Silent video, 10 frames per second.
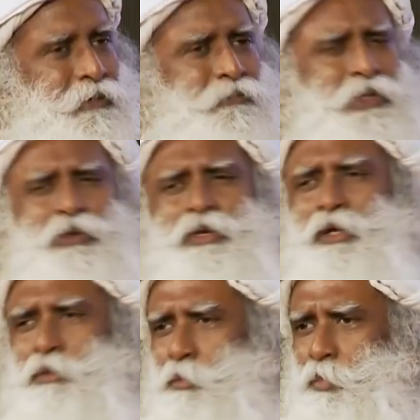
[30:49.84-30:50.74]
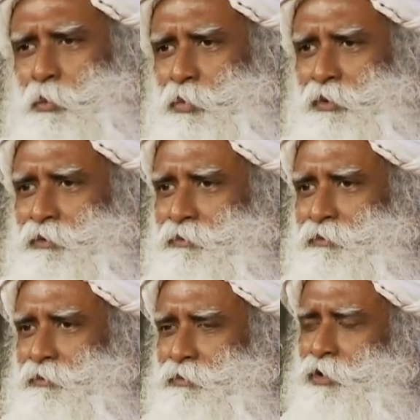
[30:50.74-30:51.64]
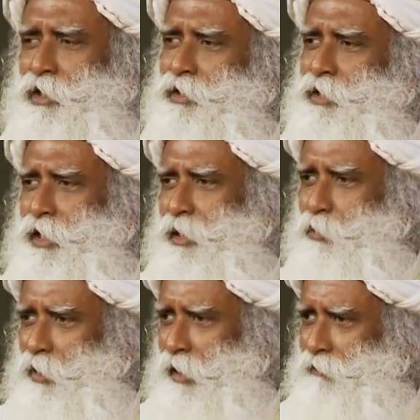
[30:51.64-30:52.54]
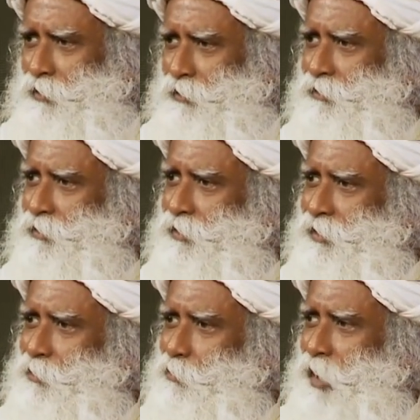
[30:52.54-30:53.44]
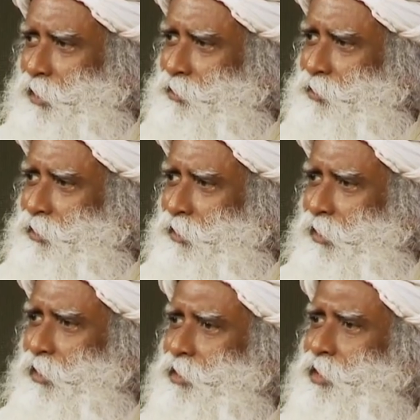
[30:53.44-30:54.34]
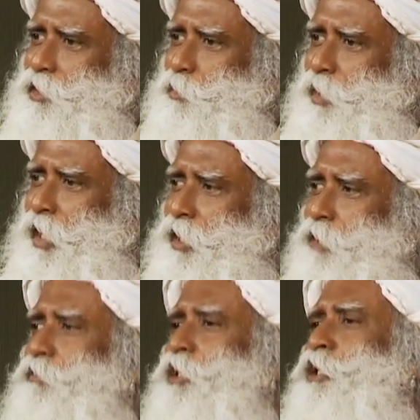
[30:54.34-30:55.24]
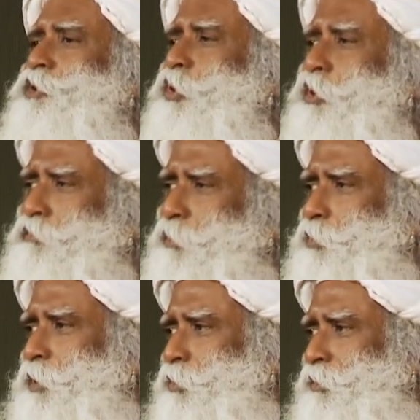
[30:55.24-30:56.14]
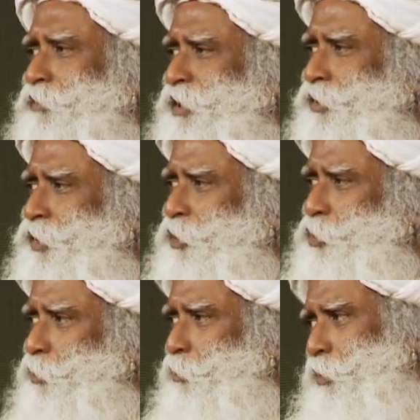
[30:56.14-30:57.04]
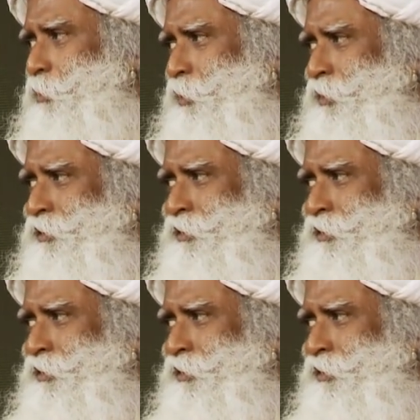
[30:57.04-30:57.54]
We don't need good people, we can send them to heaven. But on this planet, we need joyful people, we need sensible people.